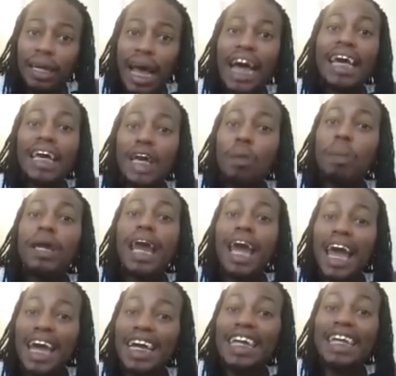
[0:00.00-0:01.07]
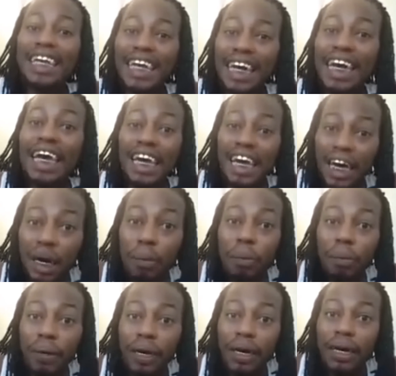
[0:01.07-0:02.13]
I keep an
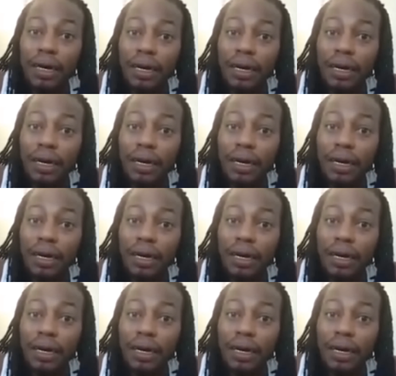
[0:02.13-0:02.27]
ATM.